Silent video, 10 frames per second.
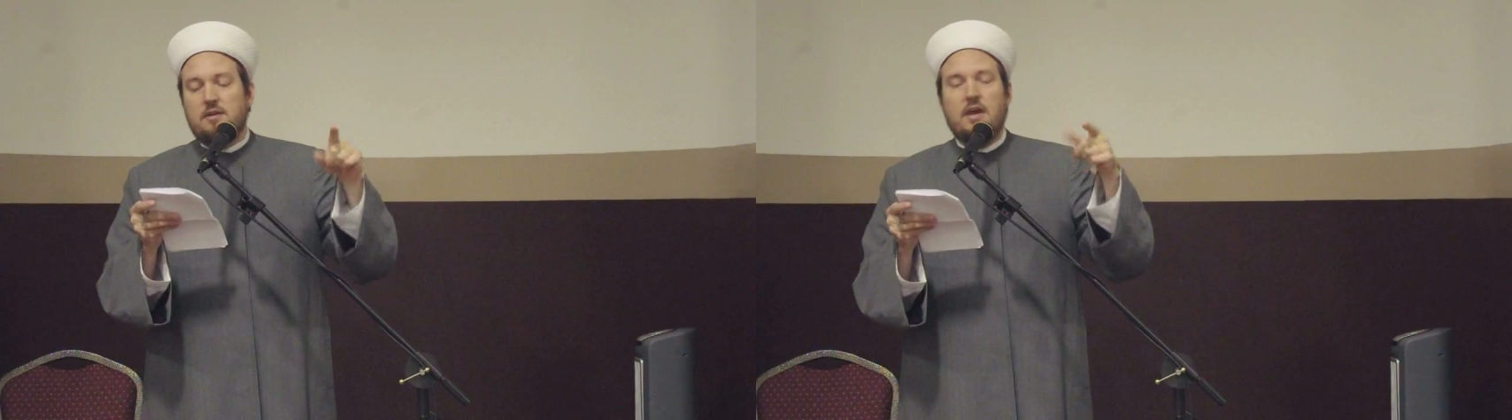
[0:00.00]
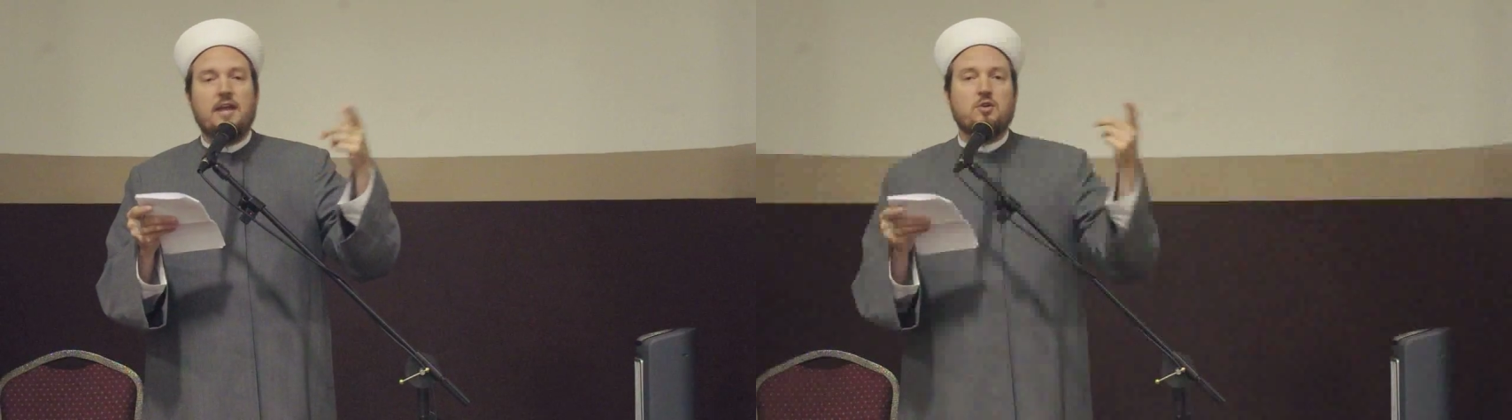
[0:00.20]

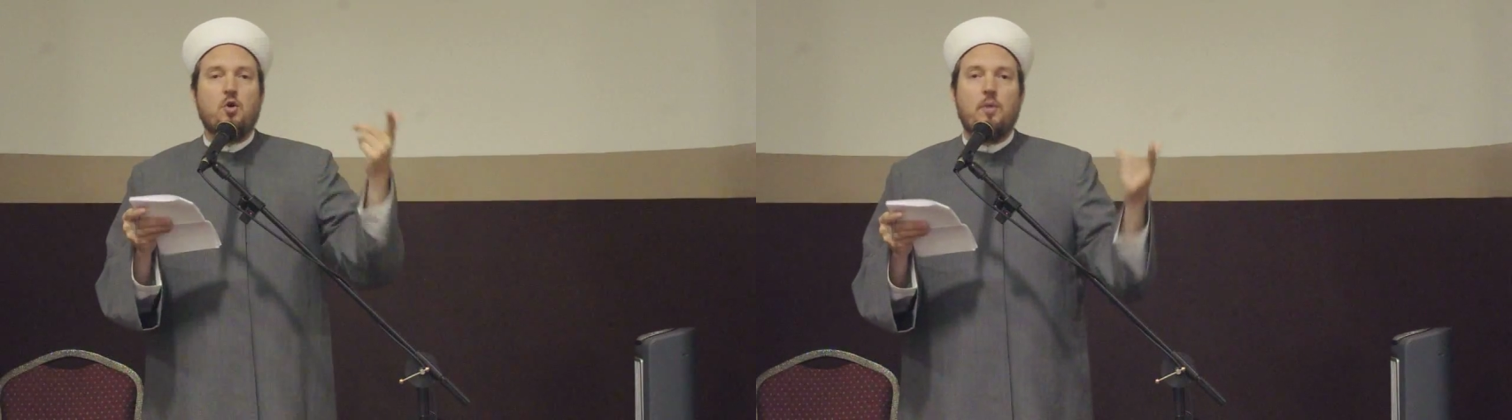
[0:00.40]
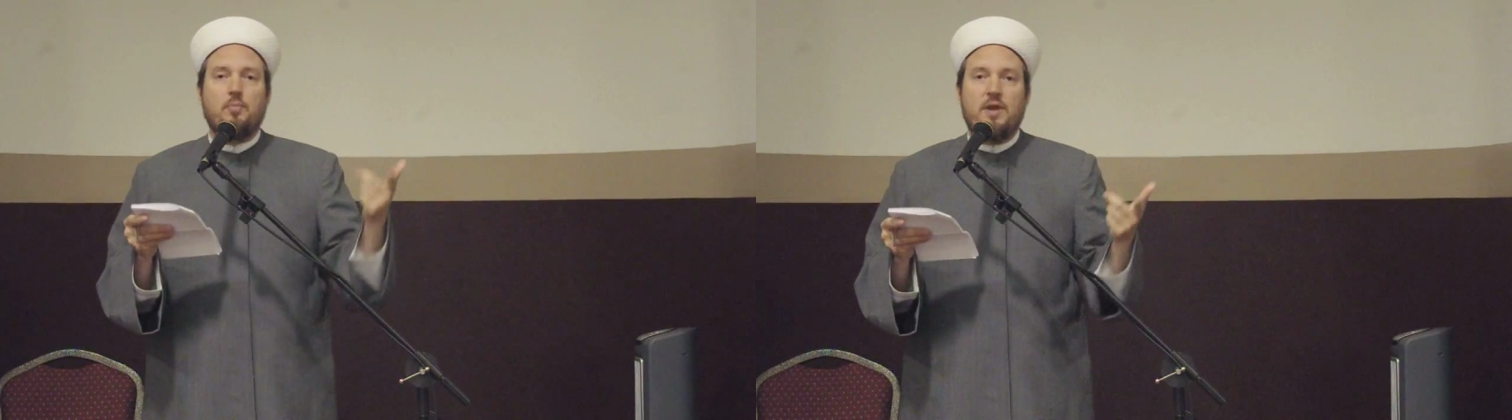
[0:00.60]
and
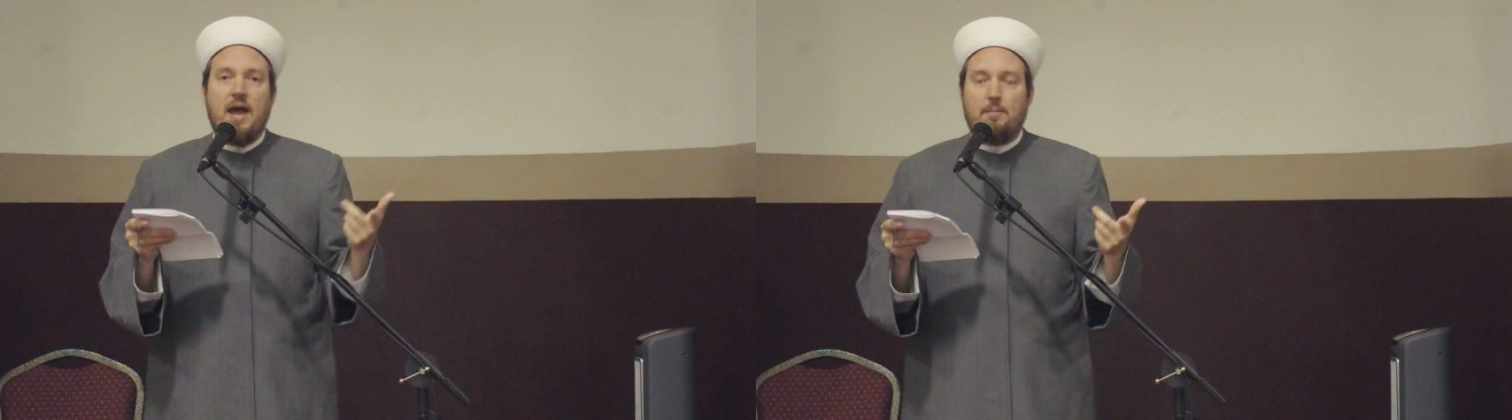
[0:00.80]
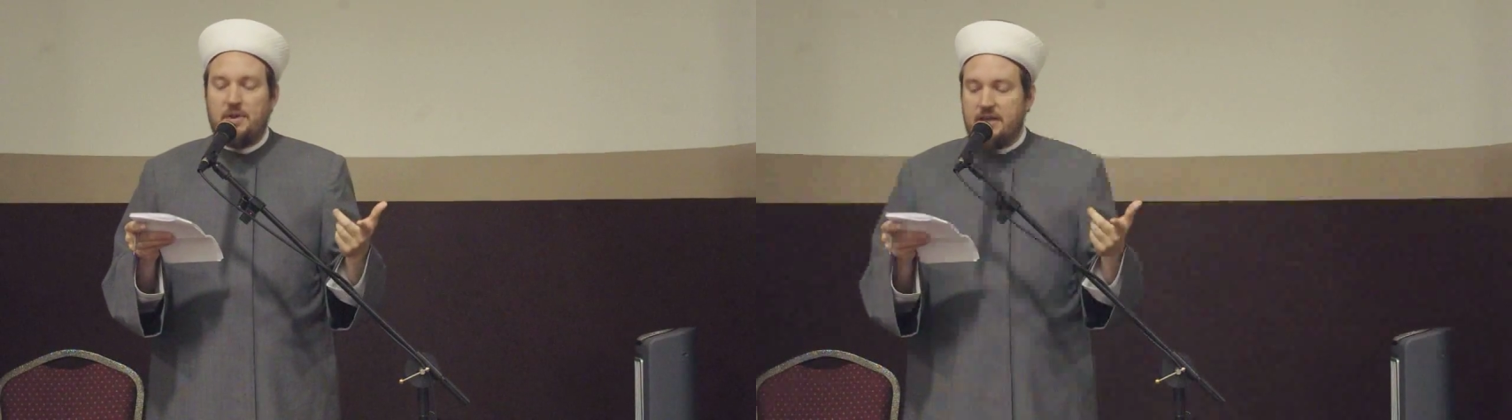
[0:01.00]
corporate
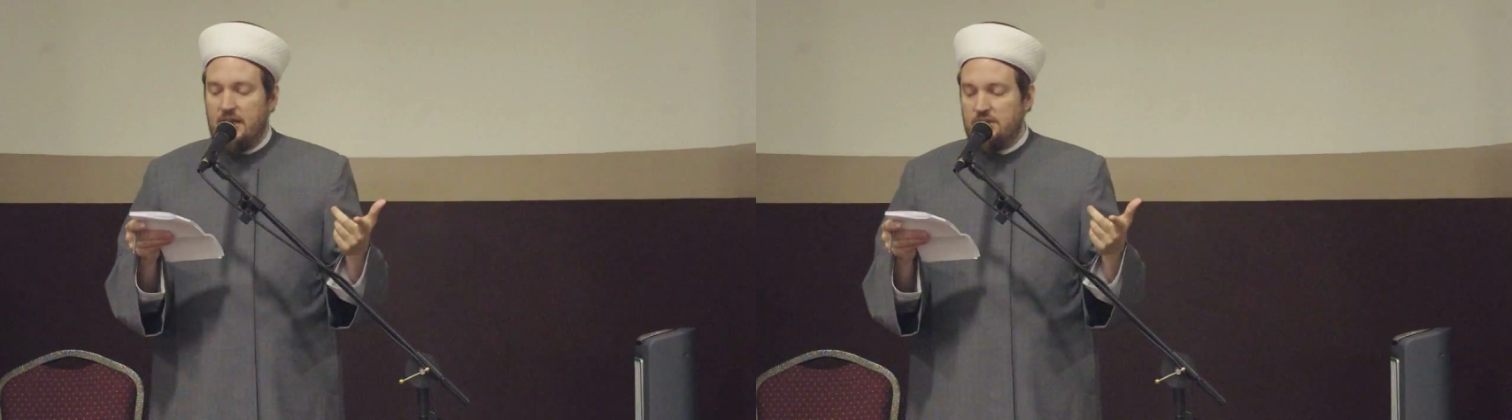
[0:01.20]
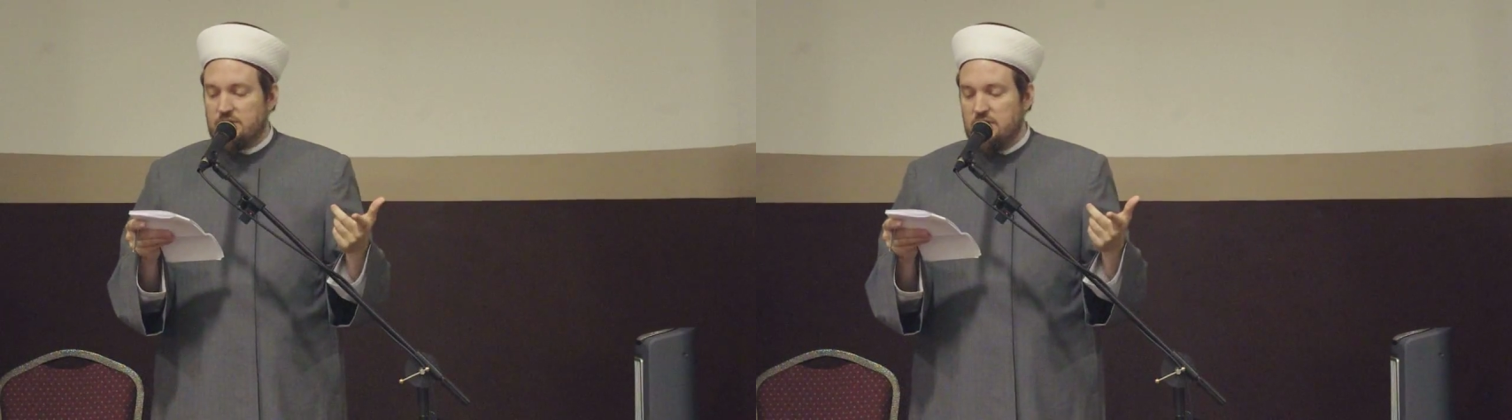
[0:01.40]

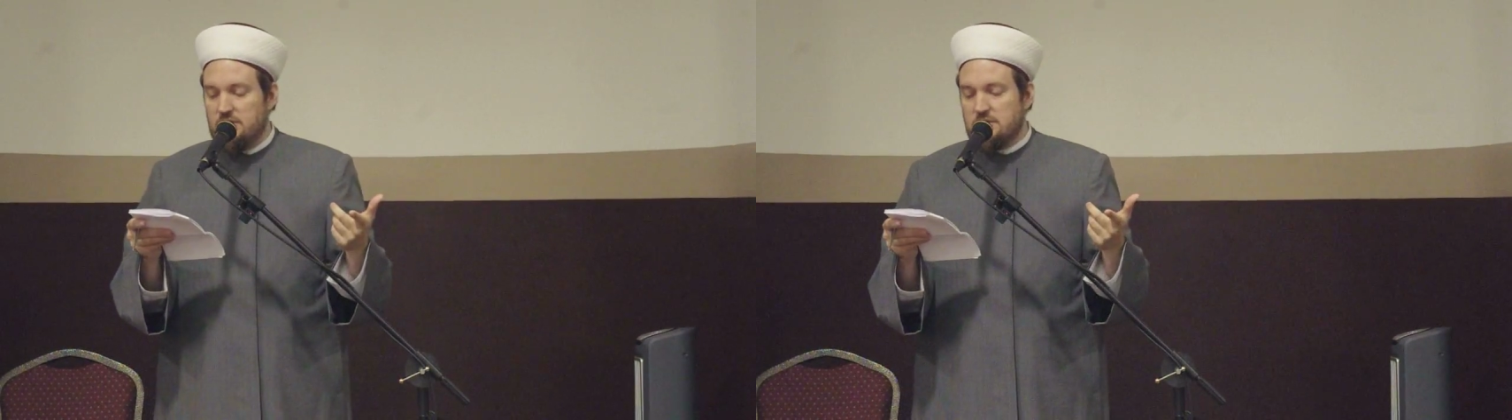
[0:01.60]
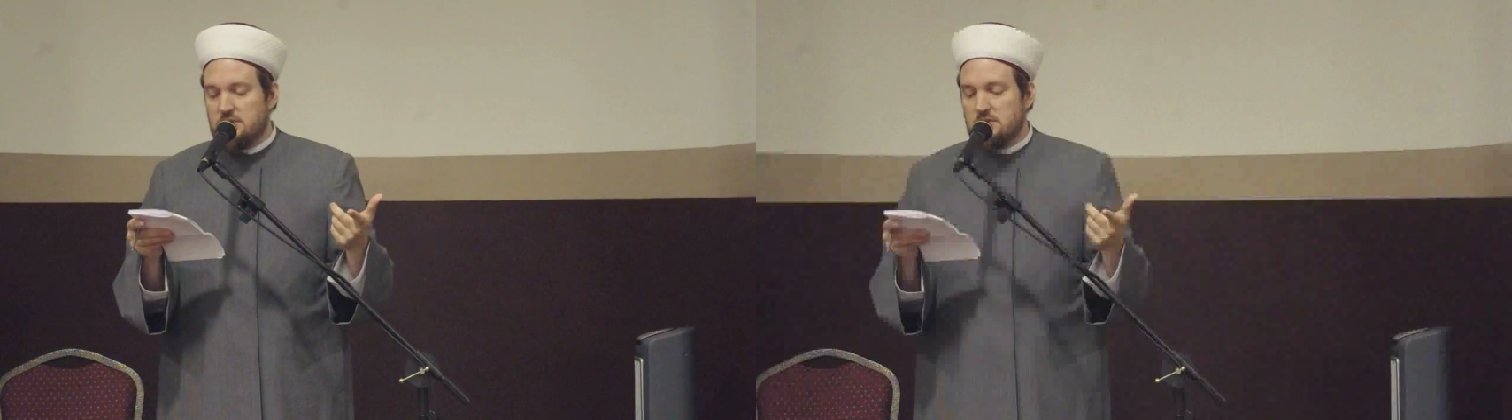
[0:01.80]
applications.